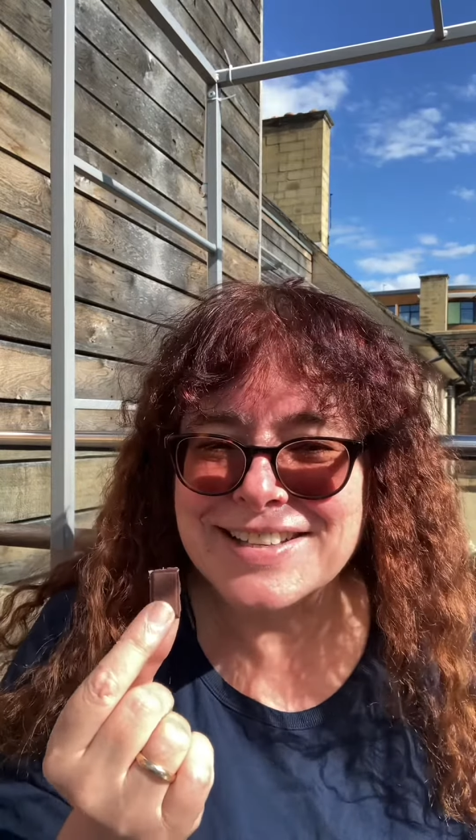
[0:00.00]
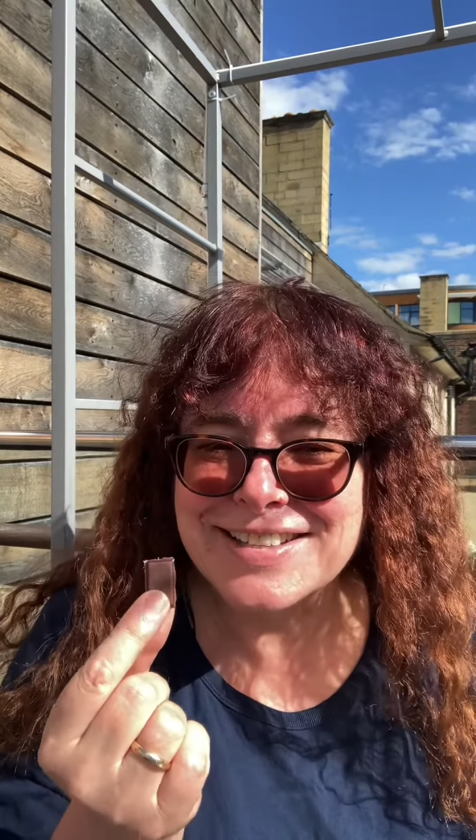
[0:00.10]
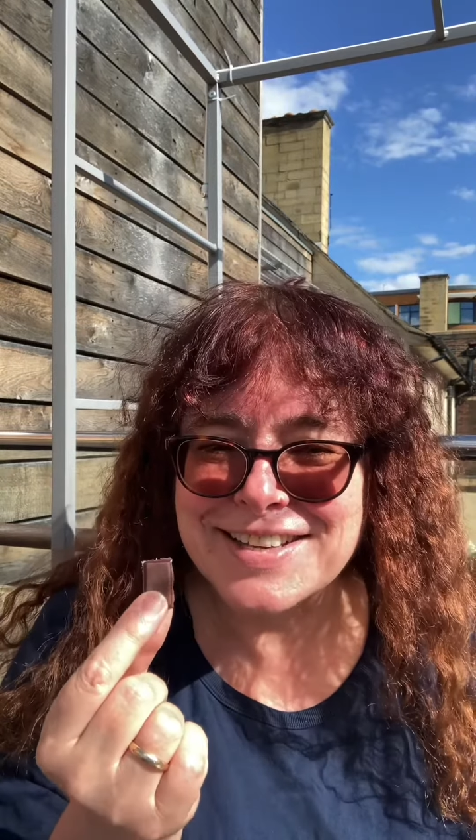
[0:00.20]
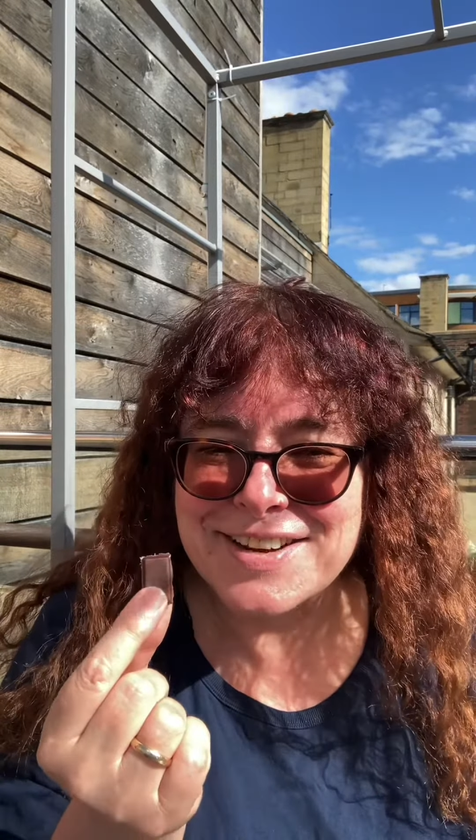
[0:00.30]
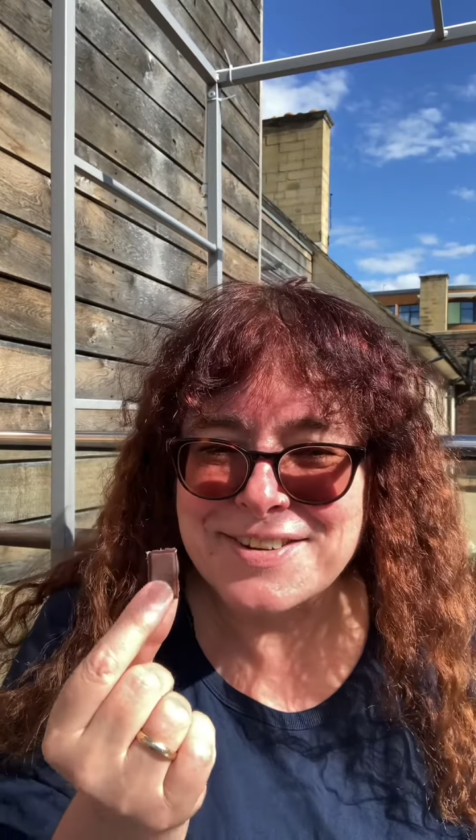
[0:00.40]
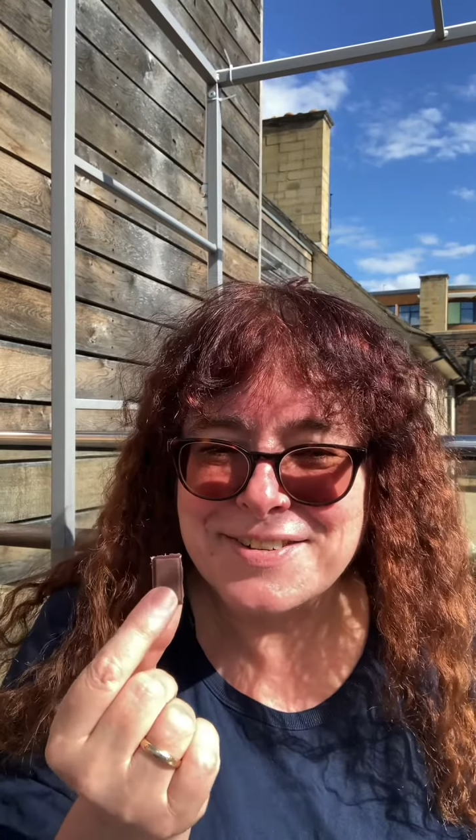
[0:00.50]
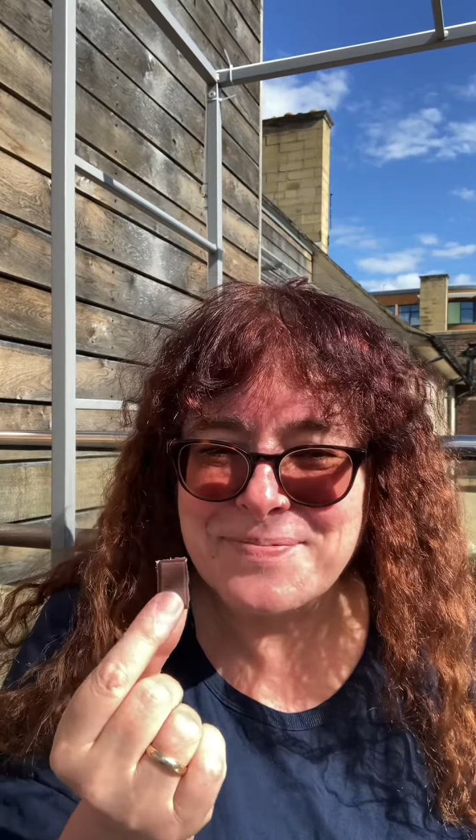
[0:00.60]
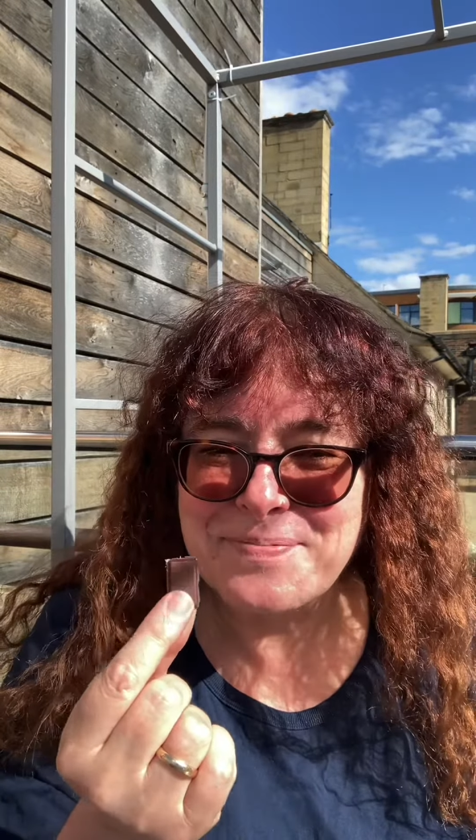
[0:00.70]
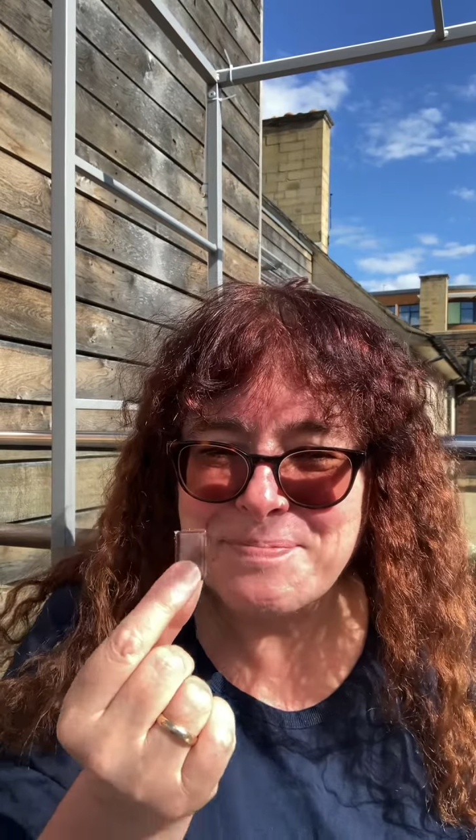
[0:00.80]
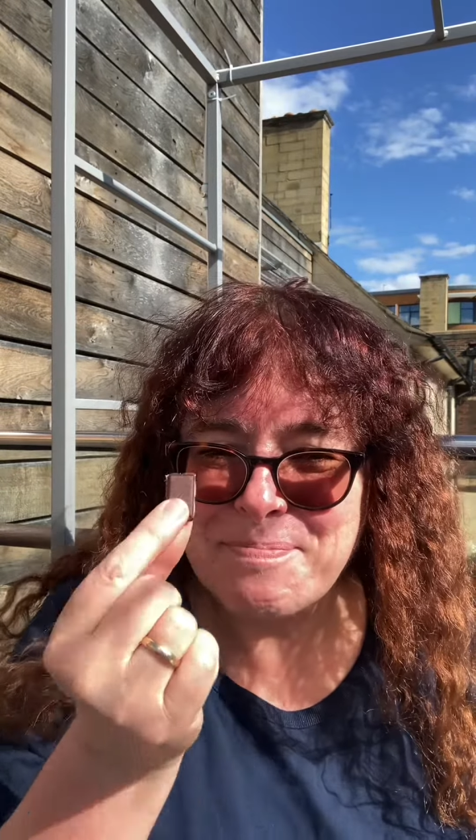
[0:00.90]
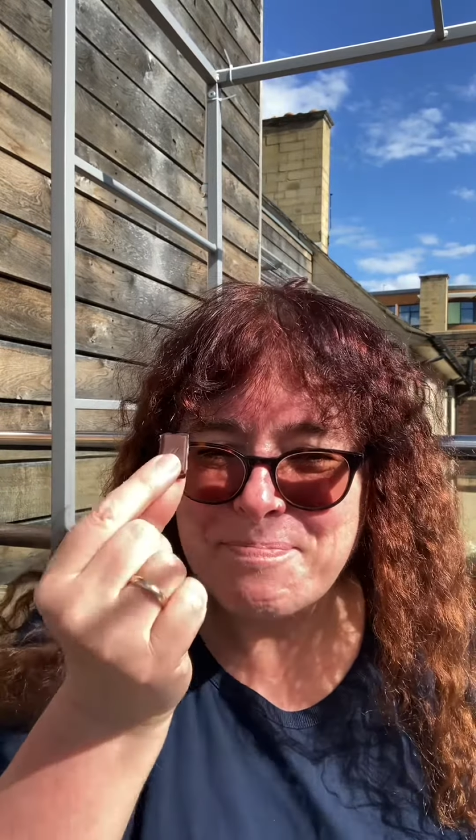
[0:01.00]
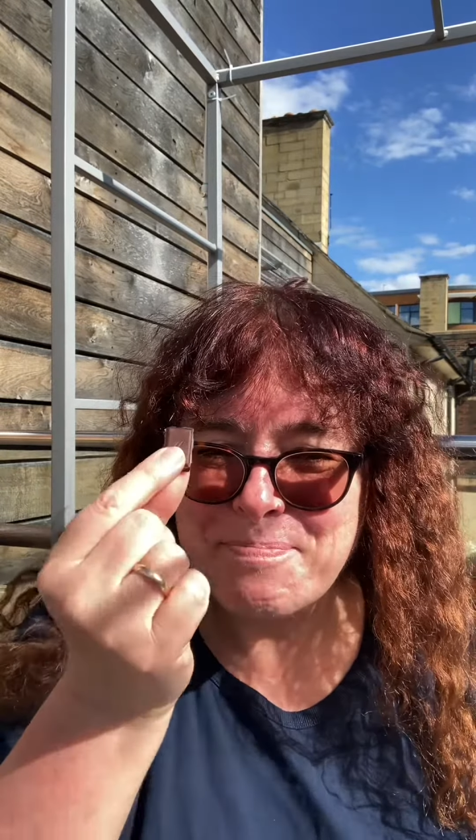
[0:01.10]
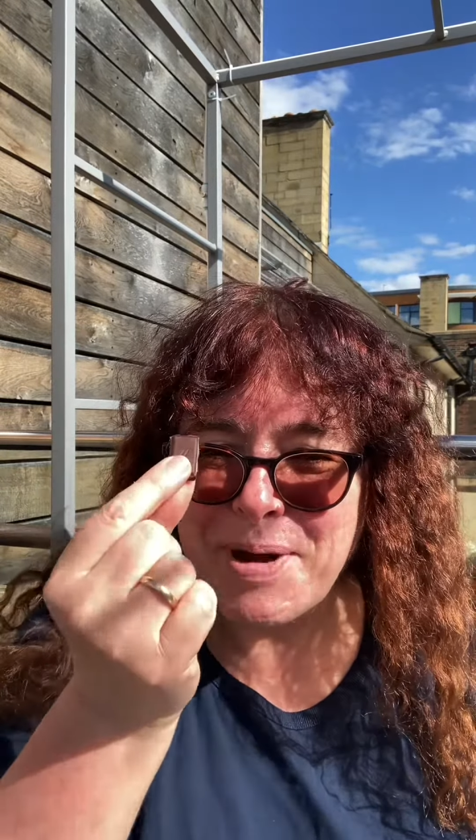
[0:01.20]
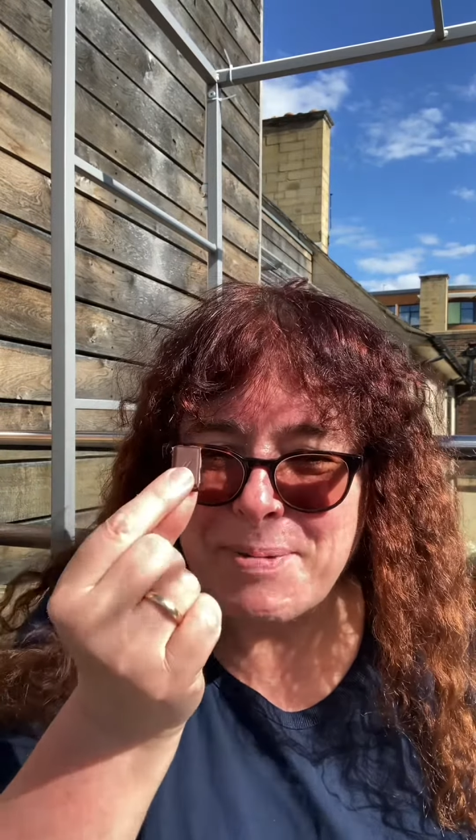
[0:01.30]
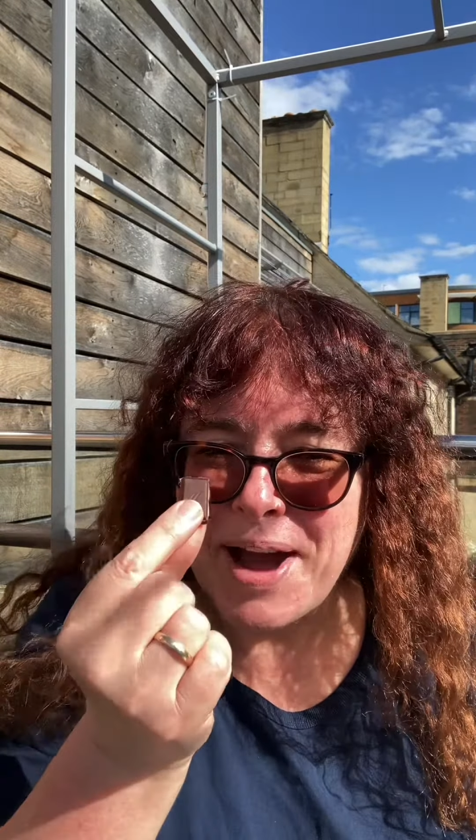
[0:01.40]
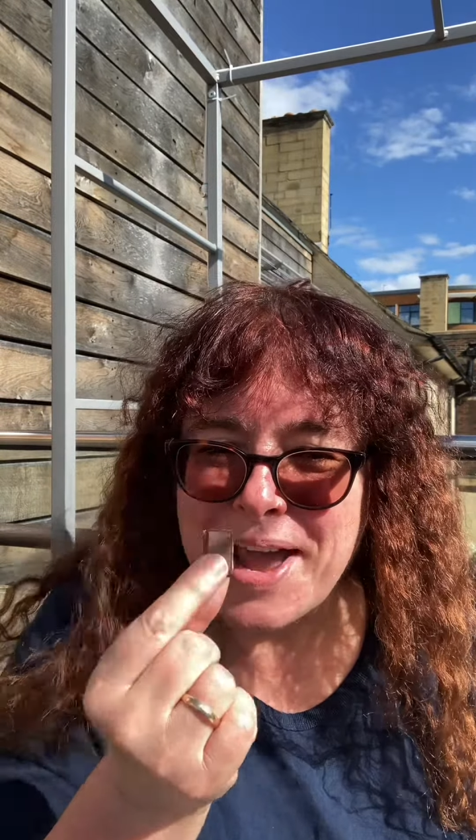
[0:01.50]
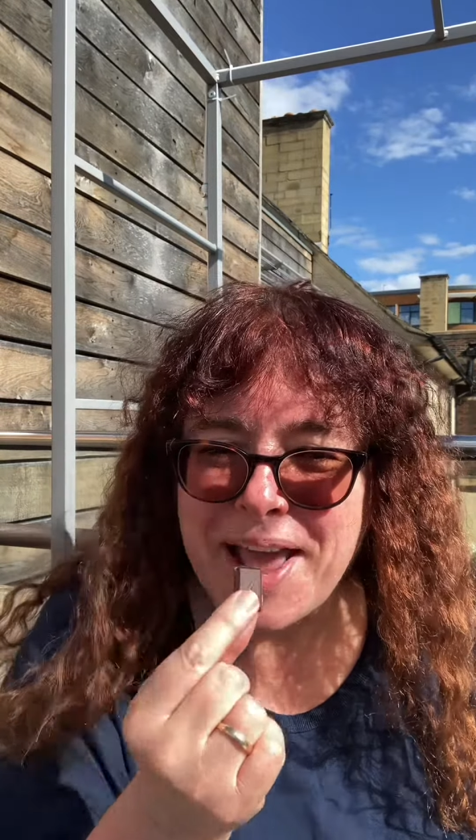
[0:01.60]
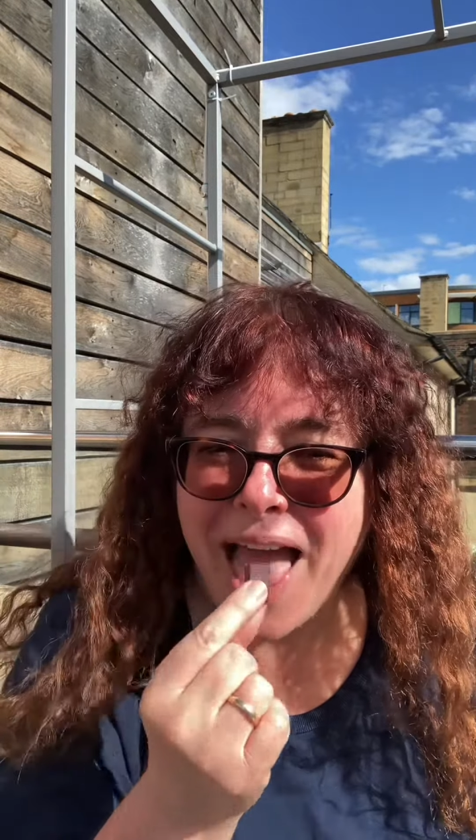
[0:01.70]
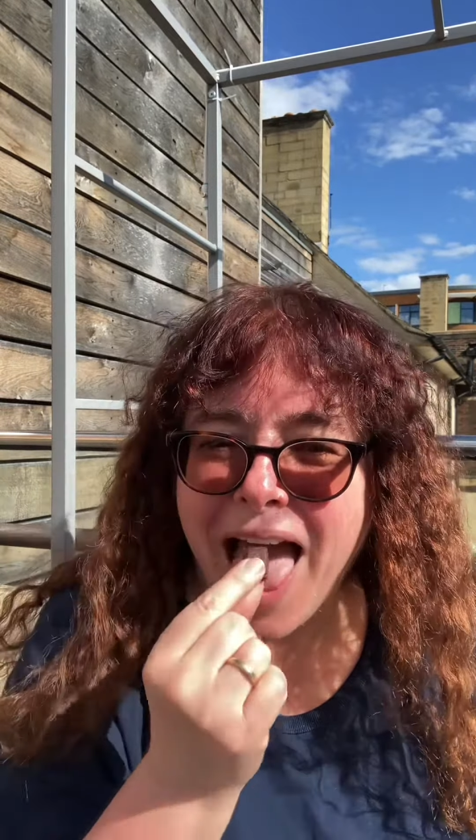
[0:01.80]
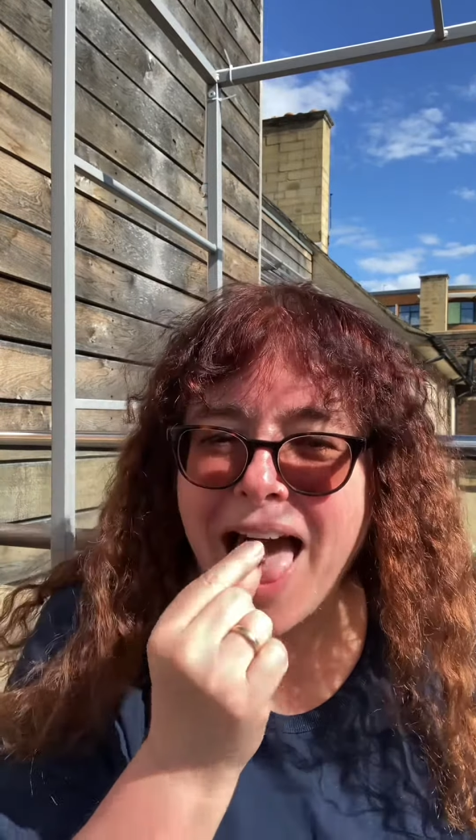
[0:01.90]
soon.
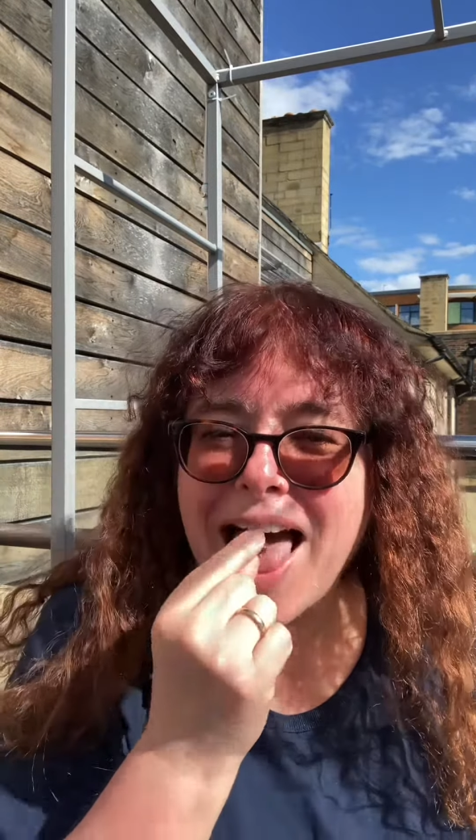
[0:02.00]
Bye-bye.